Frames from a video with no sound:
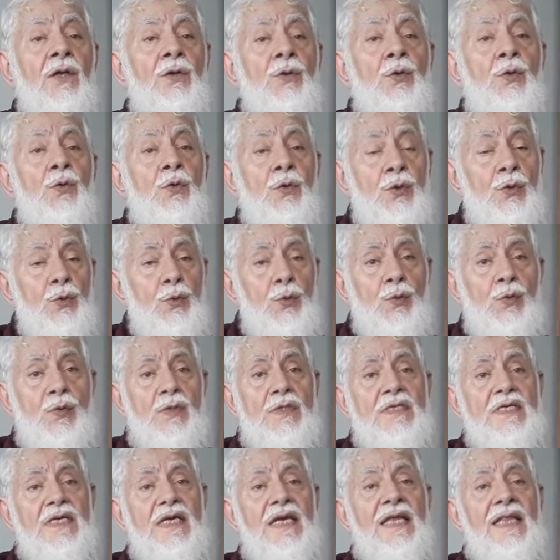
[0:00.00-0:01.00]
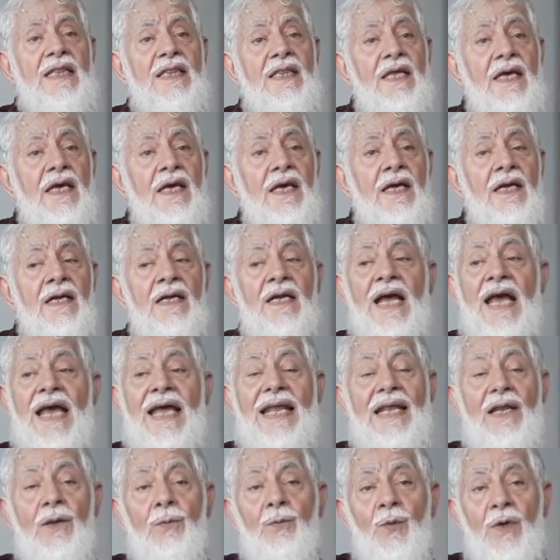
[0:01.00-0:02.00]
use in their
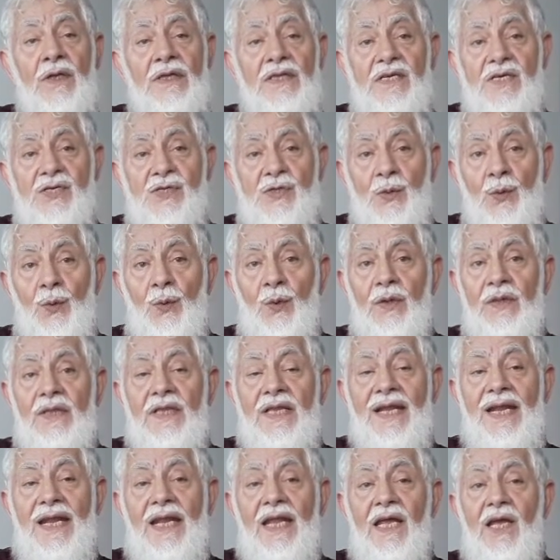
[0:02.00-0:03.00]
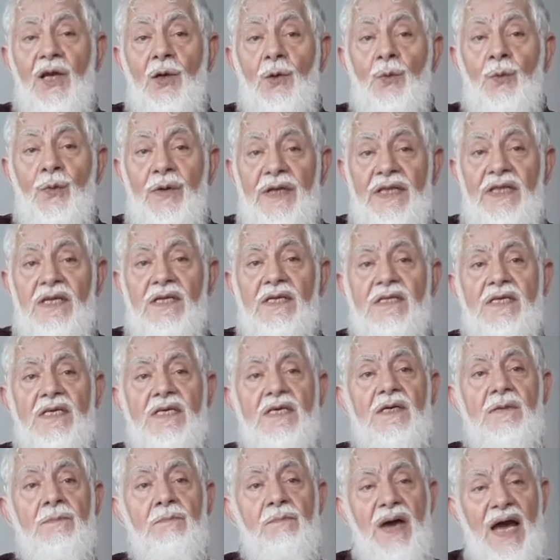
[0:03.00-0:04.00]
what is called the
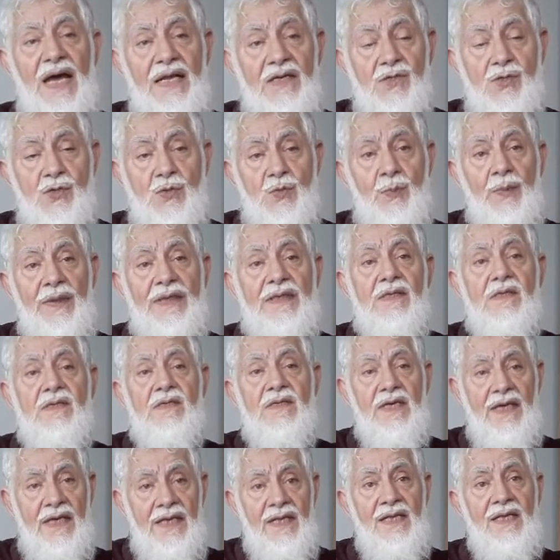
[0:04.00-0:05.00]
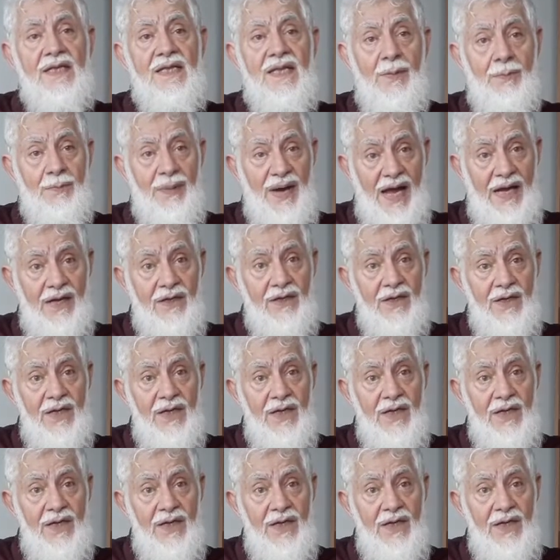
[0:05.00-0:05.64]
liquidity management in the bank.